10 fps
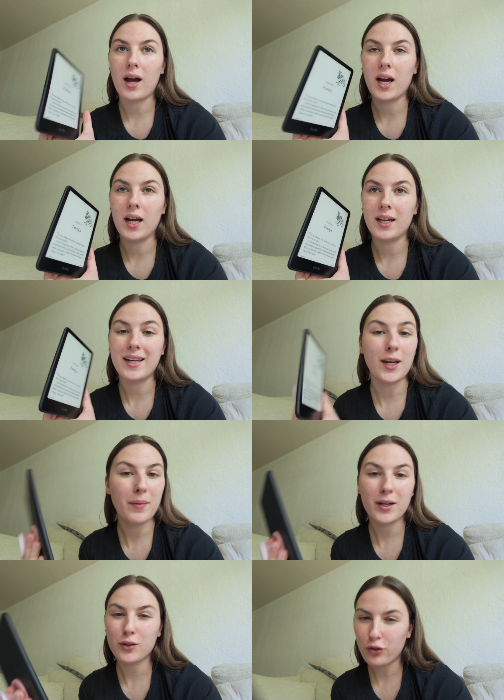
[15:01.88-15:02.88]
I ate
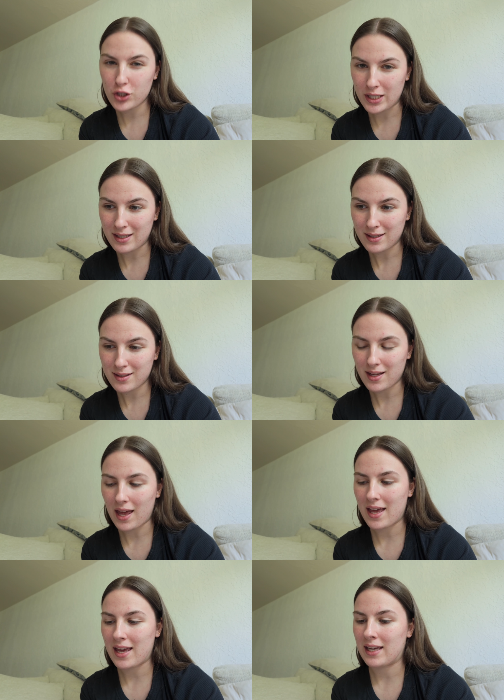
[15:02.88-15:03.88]
my grilled cheese
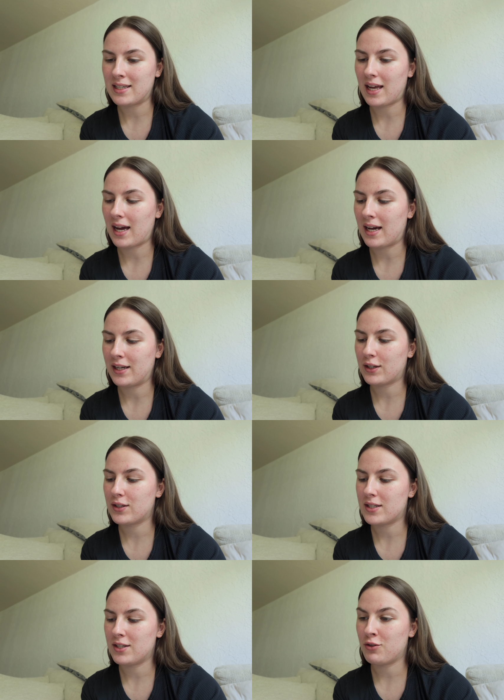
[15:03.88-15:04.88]
and I
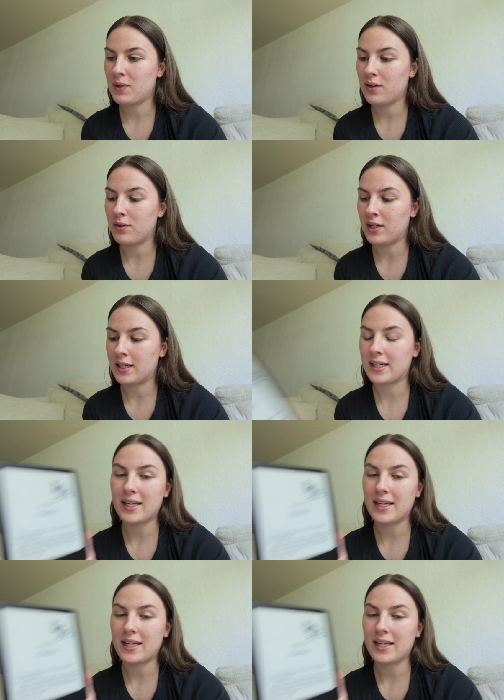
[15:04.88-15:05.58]
continued my reading,